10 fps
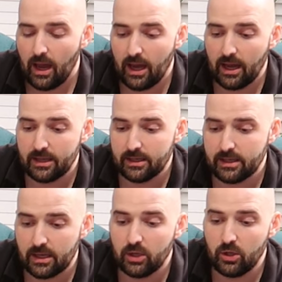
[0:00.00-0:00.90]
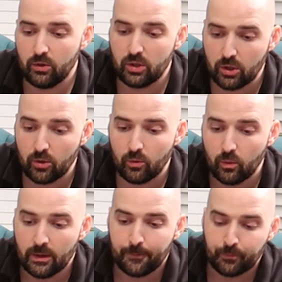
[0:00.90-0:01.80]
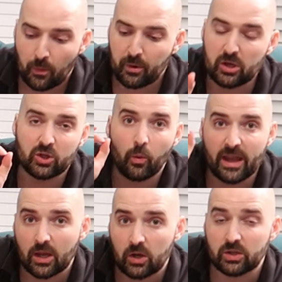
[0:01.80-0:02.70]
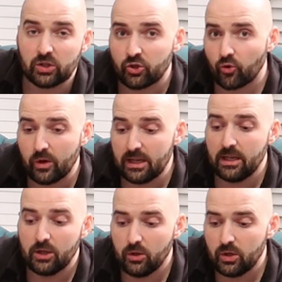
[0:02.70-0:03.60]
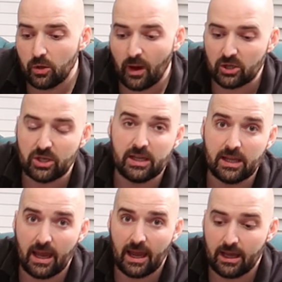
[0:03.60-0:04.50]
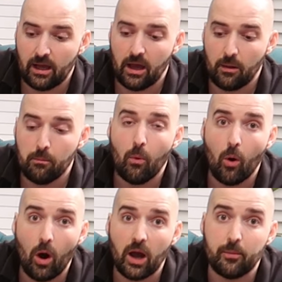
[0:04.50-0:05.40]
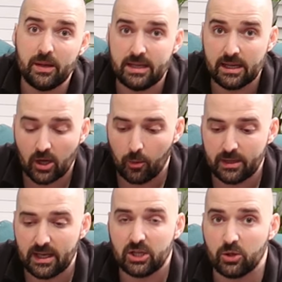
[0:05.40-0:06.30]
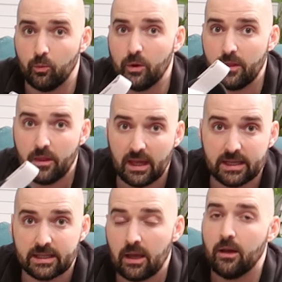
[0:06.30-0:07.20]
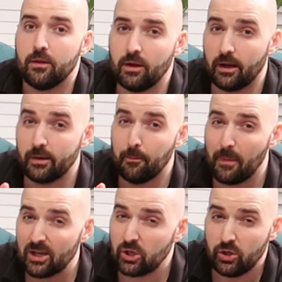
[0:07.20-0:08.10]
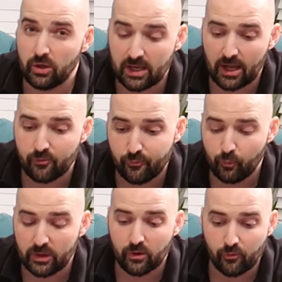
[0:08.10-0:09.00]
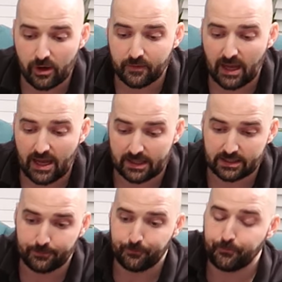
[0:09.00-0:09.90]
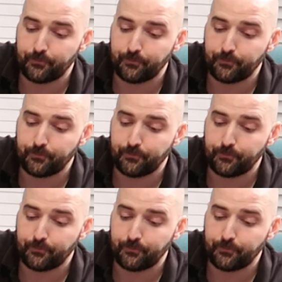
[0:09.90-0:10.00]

and uh, you do because the way it cuts the screen, you do actually get uh, more IPD accommodation with this than I'd imagine you'd get with the Rift S.